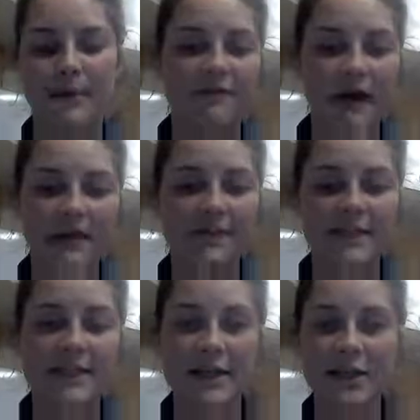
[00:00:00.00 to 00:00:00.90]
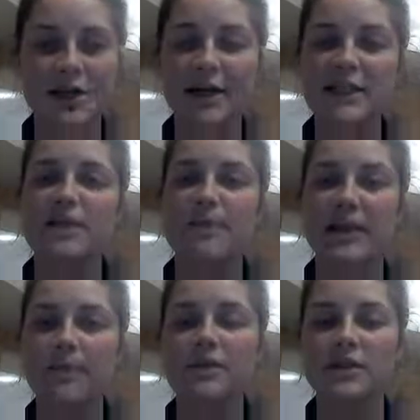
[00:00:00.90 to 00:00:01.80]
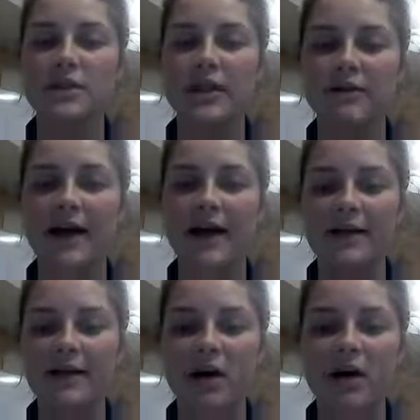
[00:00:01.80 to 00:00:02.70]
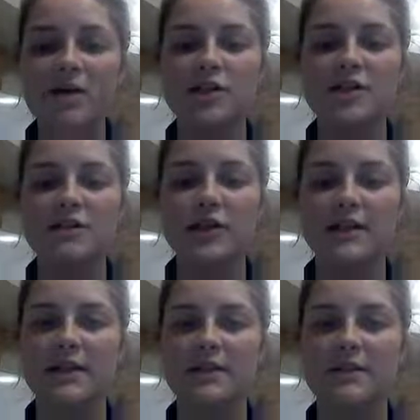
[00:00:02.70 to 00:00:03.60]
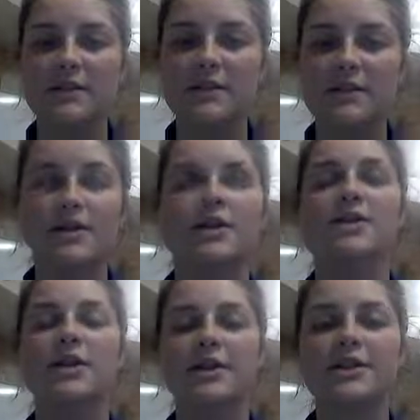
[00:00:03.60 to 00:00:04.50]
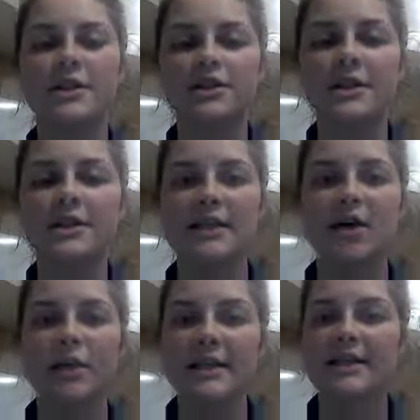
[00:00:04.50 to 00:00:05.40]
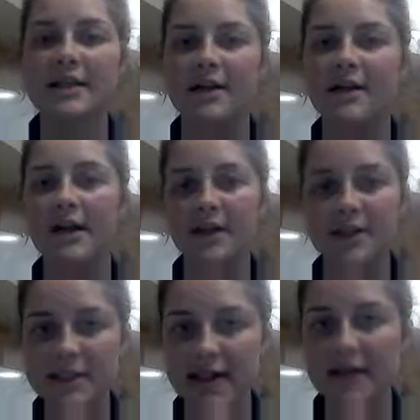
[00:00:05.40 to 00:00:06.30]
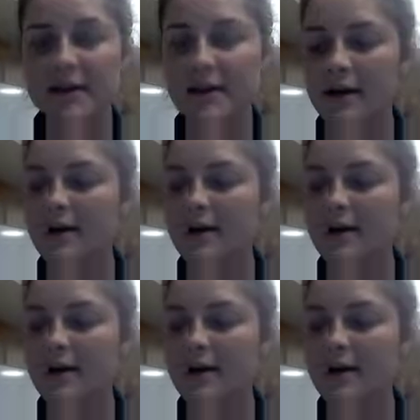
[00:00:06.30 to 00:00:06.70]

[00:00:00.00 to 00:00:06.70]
the fact that the teacher needs to be able to convey their knowledge to their students in a way that they're going to understand.